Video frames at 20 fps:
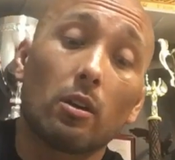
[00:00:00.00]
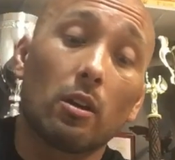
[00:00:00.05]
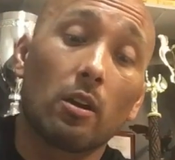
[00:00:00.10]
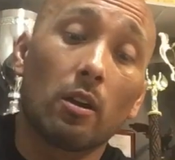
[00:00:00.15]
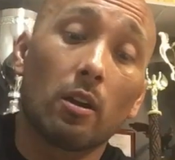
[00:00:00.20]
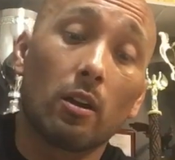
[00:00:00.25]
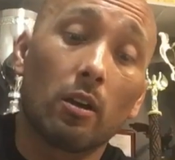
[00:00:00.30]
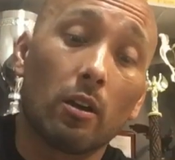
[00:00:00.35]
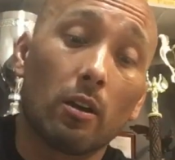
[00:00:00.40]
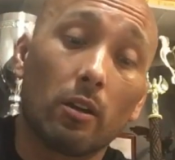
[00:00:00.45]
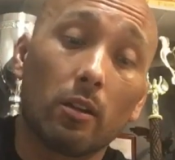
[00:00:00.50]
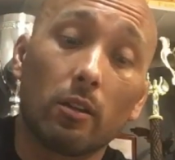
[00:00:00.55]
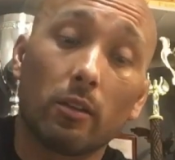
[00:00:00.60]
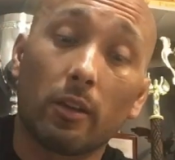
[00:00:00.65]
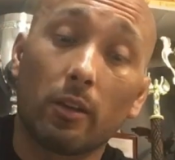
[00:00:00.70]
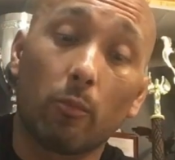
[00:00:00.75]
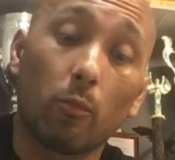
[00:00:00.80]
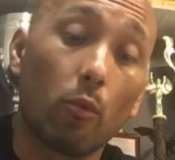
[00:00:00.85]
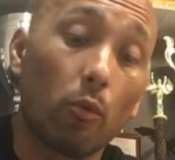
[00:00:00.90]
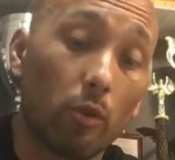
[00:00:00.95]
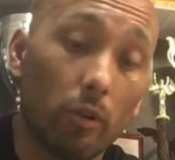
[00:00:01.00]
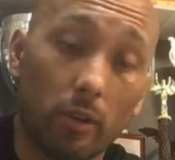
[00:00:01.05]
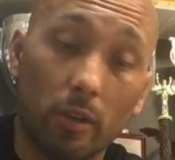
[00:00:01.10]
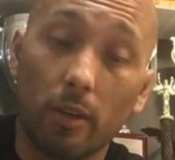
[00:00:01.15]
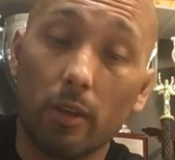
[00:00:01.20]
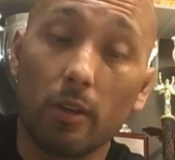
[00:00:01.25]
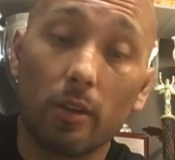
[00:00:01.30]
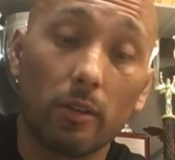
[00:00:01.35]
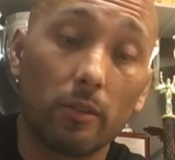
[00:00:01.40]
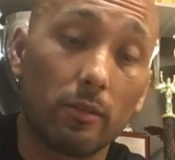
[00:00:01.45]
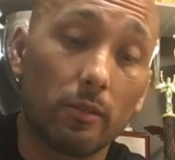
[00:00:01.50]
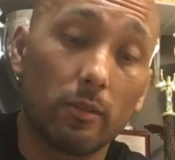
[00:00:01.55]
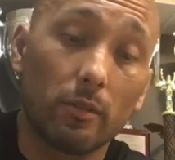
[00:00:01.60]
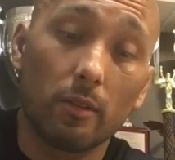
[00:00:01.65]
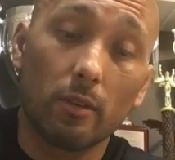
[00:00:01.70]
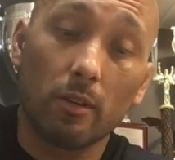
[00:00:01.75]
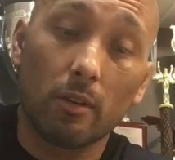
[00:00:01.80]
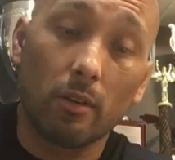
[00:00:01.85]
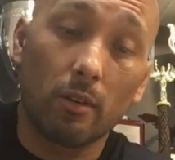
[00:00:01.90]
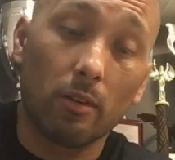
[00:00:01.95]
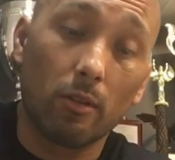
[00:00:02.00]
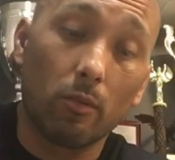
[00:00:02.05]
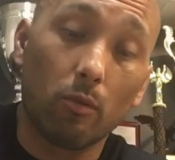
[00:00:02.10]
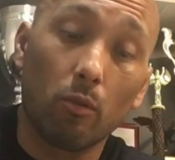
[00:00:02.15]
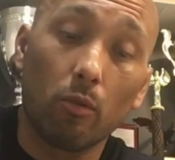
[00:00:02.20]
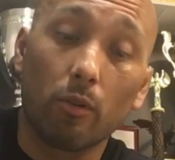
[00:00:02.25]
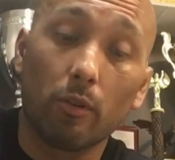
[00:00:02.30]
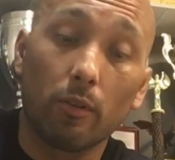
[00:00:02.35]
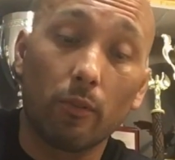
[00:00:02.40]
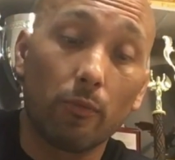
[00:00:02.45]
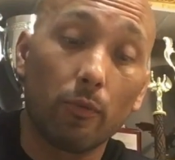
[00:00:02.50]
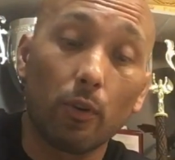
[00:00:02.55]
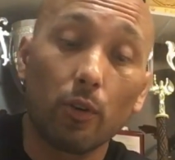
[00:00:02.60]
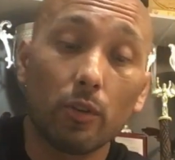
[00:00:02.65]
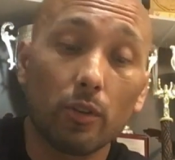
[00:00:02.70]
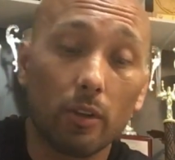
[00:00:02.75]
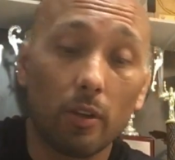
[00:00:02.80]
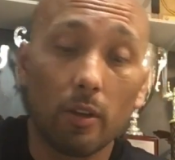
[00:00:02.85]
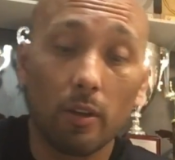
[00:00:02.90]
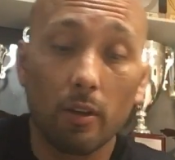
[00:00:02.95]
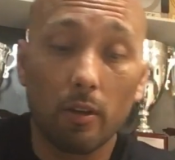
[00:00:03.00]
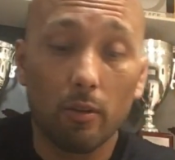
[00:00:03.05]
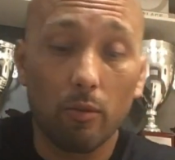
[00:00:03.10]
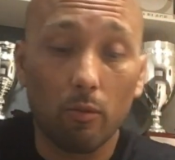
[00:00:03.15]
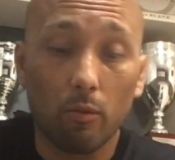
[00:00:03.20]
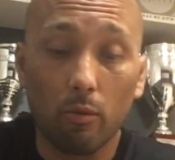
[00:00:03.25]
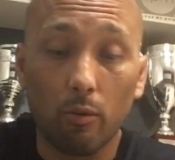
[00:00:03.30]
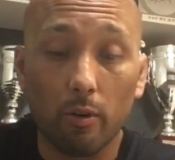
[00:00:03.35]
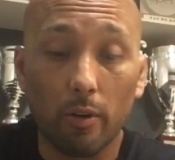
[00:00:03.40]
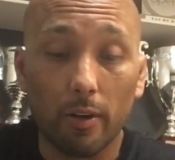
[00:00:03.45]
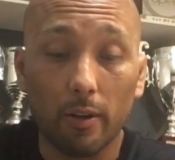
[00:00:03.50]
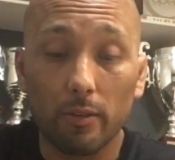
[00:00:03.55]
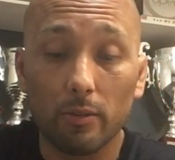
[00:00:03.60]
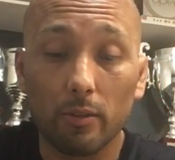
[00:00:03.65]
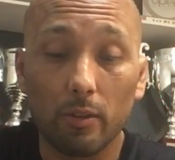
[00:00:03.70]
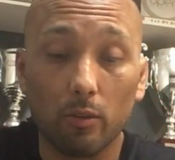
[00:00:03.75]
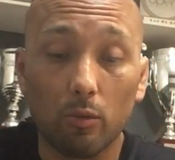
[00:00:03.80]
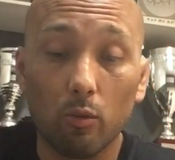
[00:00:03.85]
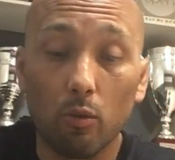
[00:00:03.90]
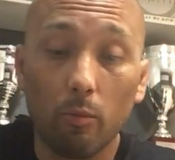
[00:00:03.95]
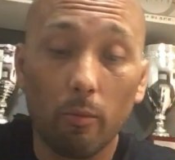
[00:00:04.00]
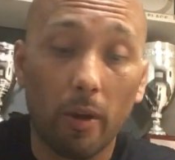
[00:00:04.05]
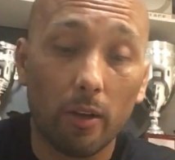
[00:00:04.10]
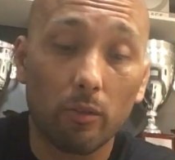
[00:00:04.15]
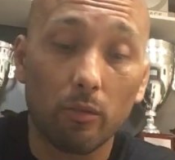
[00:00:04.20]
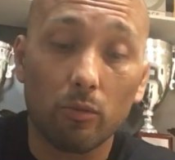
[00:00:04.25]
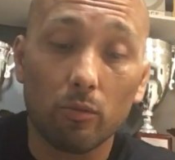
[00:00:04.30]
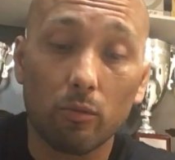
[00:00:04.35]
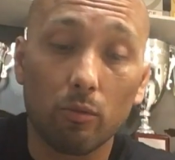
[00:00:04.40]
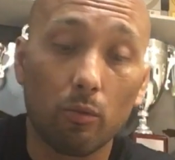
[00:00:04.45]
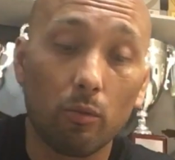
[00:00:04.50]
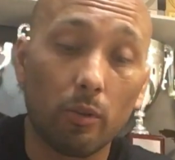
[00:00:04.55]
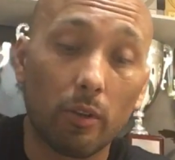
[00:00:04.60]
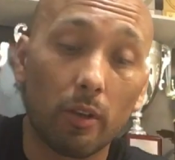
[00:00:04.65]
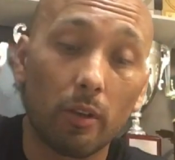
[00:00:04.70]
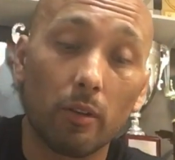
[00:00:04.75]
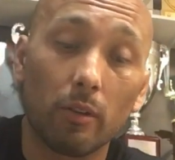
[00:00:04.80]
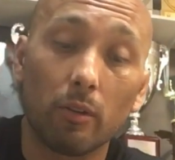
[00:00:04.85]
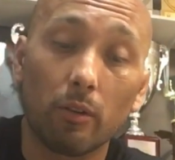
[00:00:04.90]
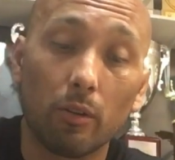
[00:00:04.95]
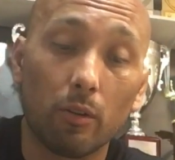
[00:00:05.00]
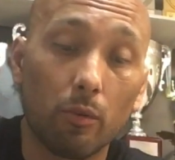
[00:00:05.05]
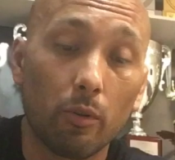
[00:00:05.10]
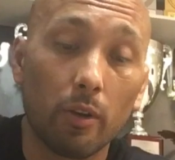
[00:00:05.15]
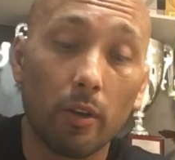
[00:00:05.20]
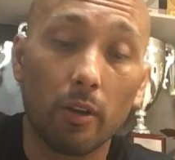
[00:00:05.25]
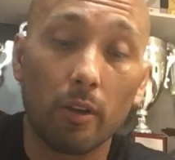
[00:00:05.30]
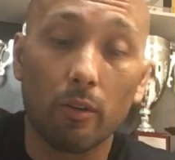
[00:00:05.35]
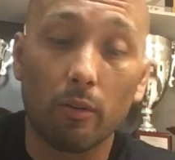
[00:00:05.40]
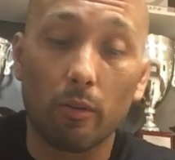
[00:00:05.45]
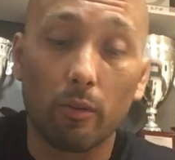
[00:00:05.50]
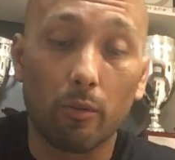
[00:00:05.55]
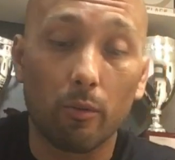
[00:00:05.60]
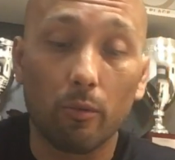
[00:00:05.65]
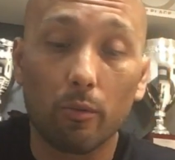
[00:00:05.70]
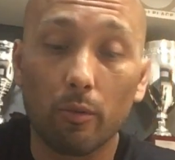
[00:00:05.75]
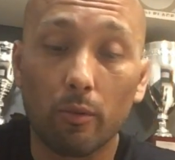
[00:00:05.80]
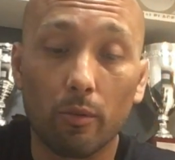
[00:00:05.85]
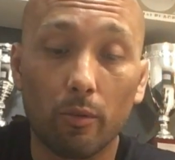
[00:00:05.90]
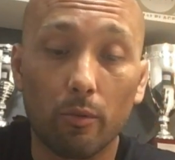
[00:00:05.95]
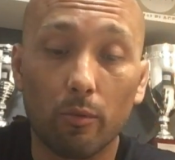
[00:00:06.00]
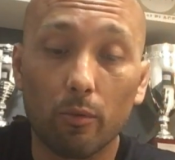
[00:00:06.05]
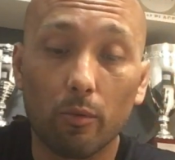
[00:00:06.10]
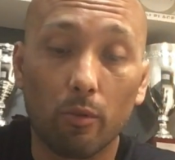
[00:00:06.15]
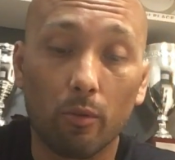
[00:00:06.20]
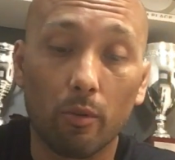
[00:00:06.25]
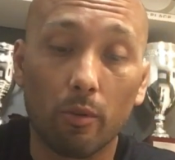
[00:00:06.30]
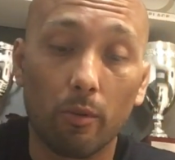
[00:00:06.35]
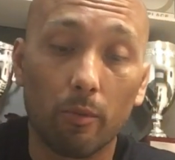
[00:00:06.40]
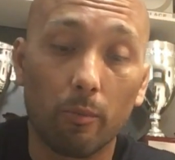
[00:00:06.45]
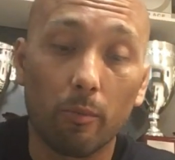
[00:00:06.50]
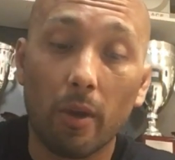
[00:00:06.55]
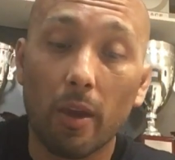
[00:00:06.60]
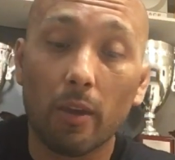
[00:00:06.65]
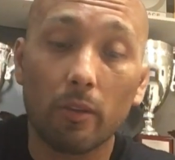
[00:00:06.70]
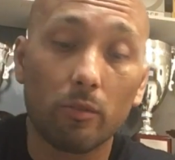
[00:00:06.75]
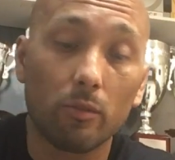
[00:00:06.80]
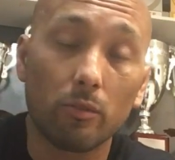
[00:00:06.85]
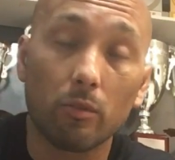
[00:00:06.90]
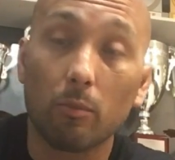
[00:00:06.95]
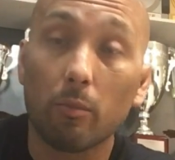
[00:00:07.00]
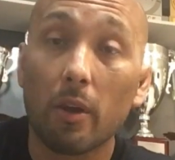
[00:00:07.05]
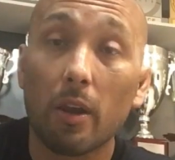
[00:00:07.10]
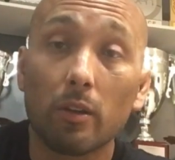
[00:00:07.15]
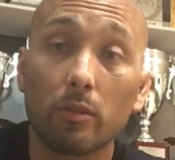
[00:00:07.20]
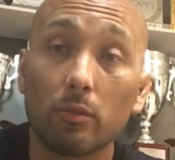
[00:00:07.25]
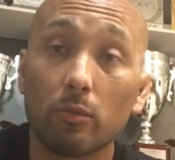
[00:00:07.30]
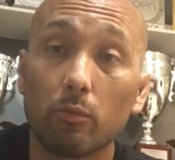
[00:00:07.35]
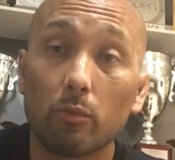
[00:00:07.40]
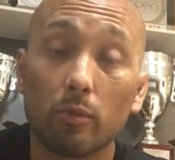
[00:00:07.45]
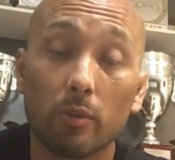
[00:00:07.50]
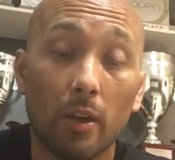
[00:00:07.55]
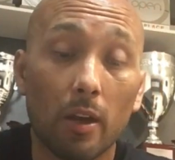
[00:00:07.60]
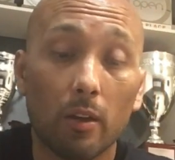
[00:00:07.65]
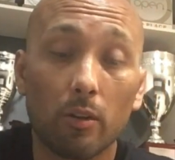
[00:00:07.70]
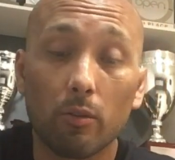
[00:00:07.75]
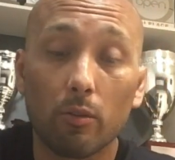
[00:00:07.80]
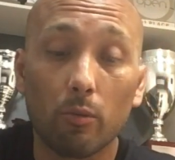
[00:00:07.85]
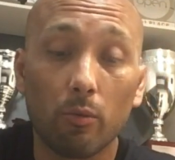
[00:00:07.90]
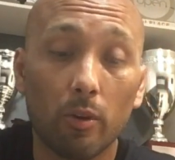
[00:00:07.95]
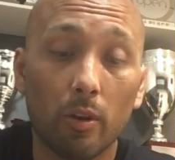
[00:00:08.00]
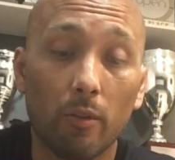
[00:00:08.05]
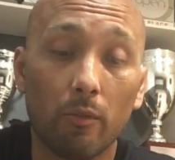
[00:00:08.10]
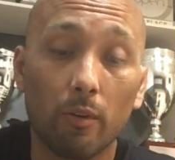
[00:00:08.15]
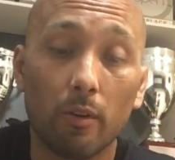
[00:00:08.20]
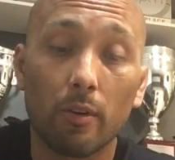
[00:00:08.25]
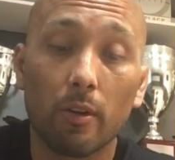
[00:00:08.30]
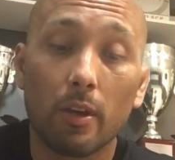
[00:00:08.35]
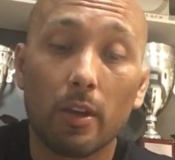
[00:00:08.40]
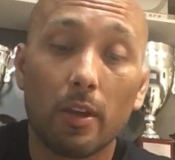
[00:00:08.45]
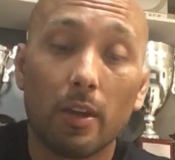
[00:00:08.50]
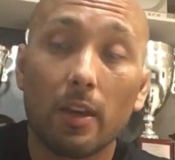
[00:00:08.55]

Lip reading: like more kids, or your first kid, or like I said, going back to school to get a degree or master's or bachelor's or doctorate, whatever,